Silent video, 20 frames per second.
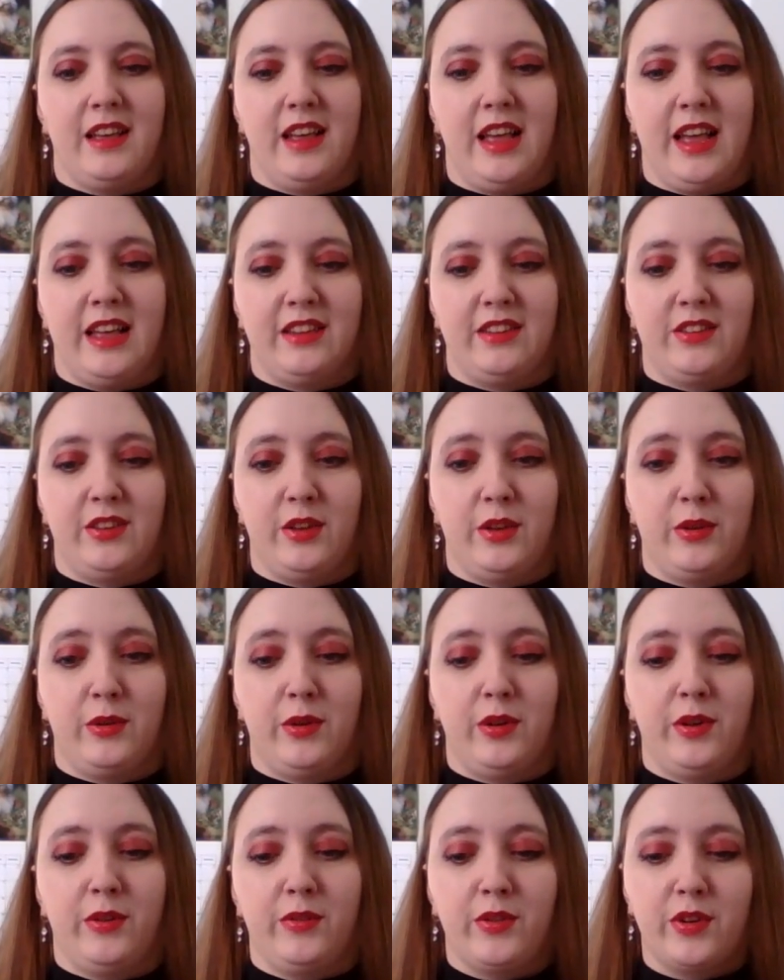And
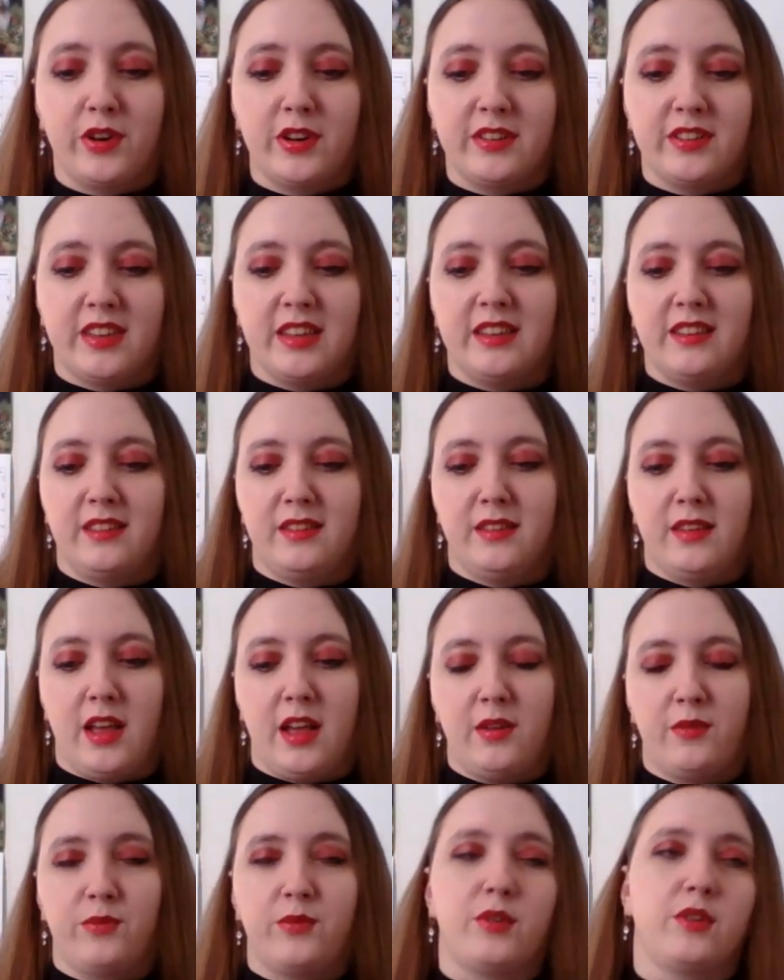so, of course, it's
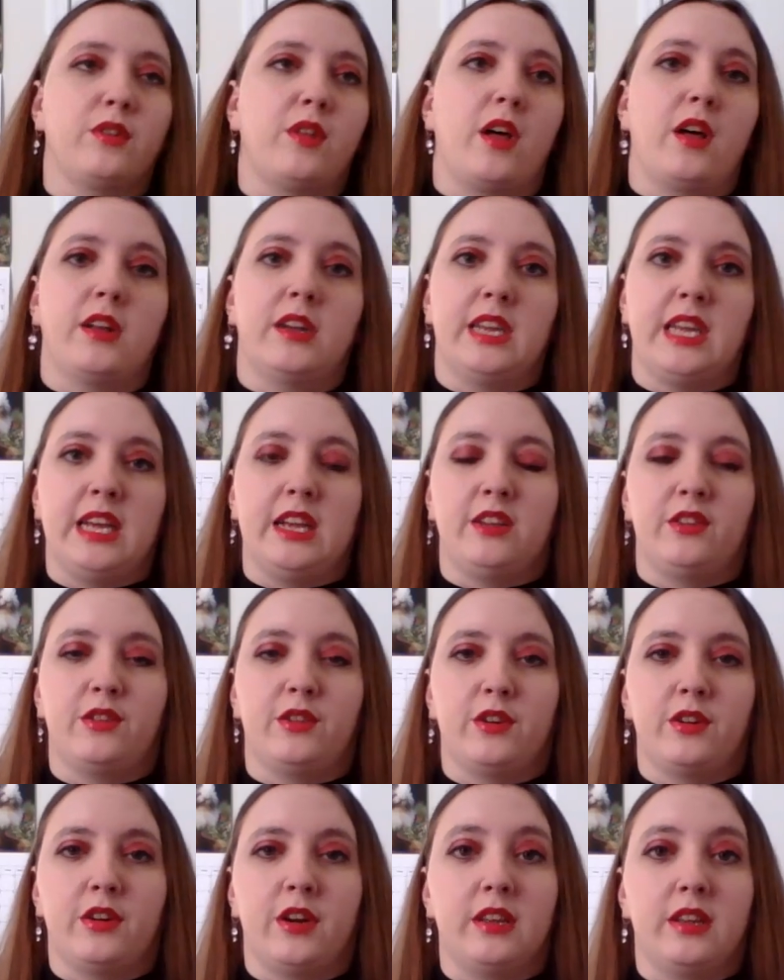not for long
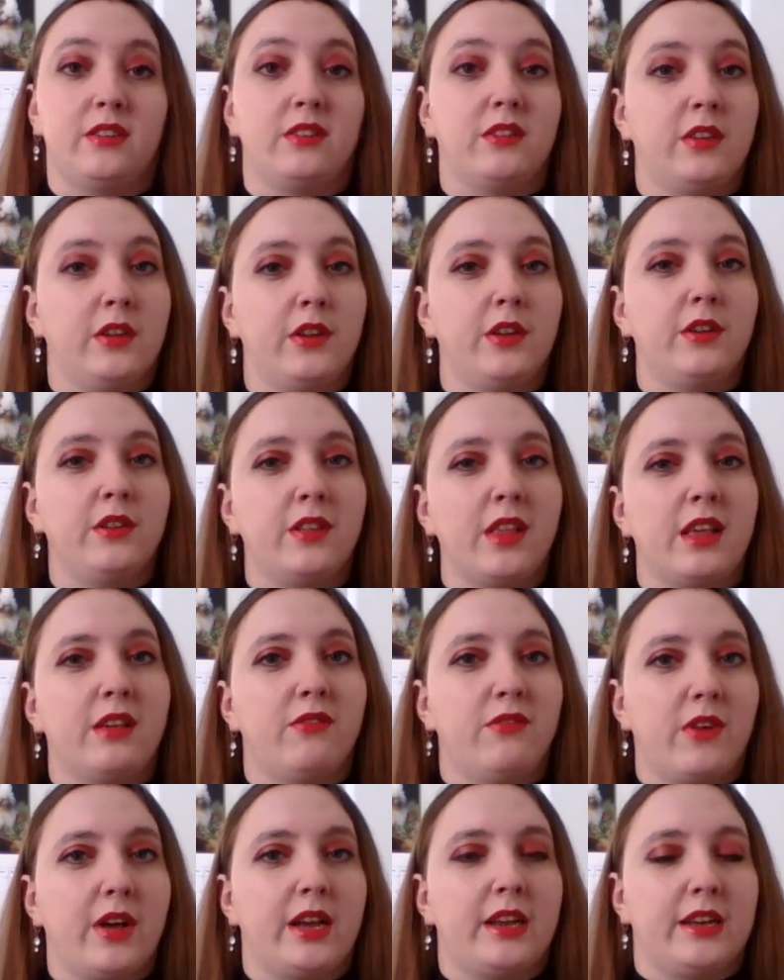either until they
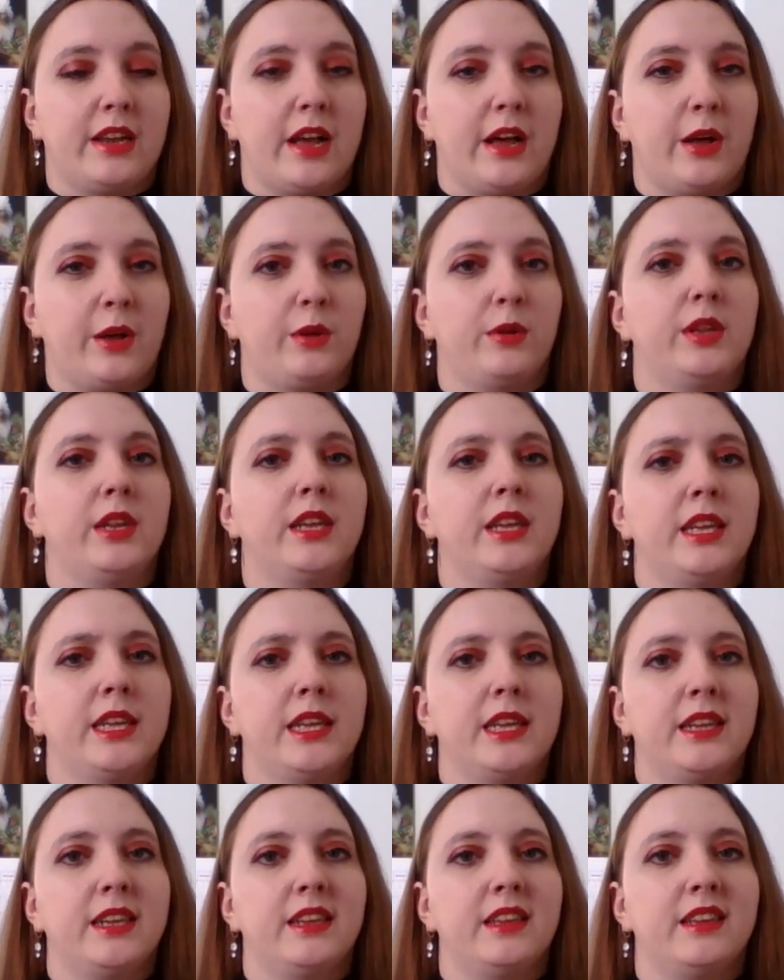find out
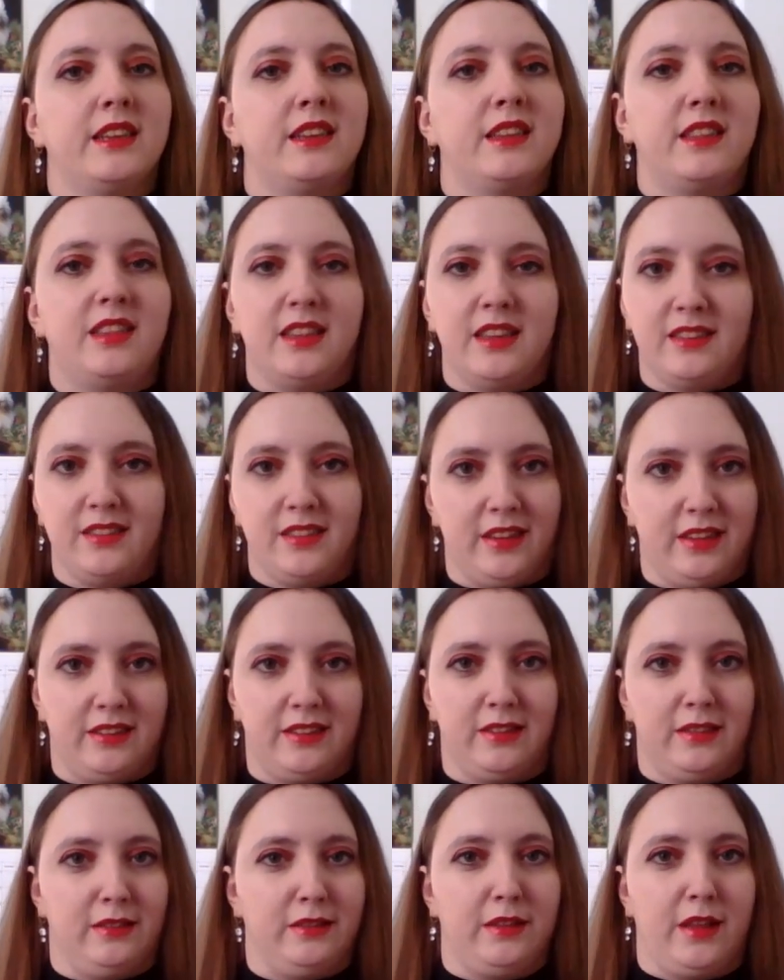this
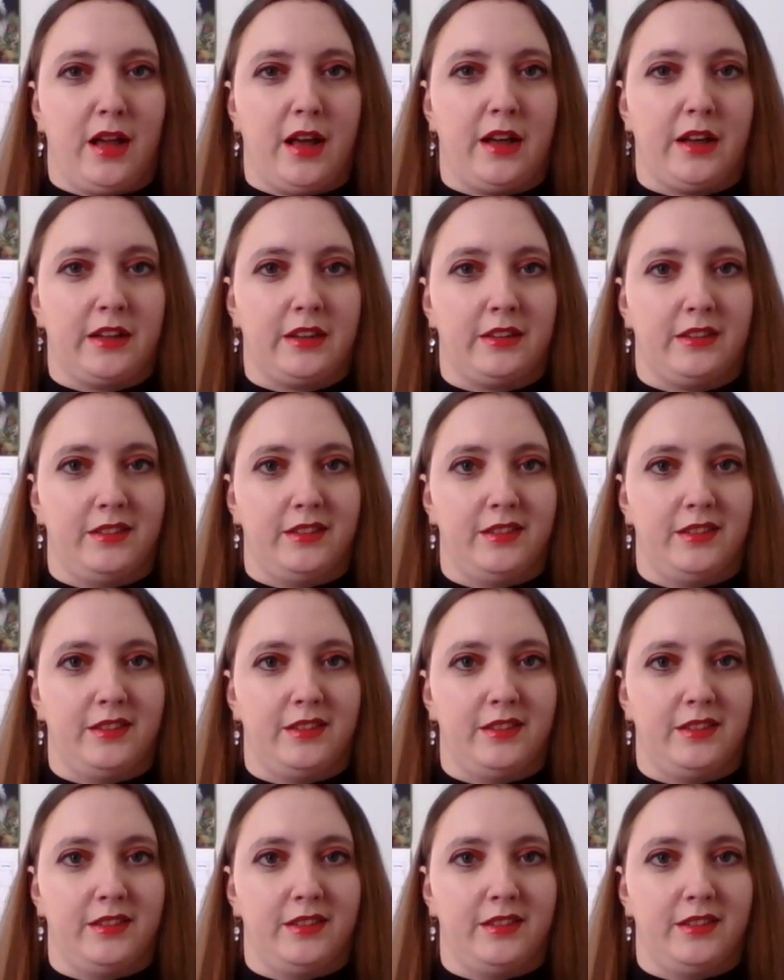is not,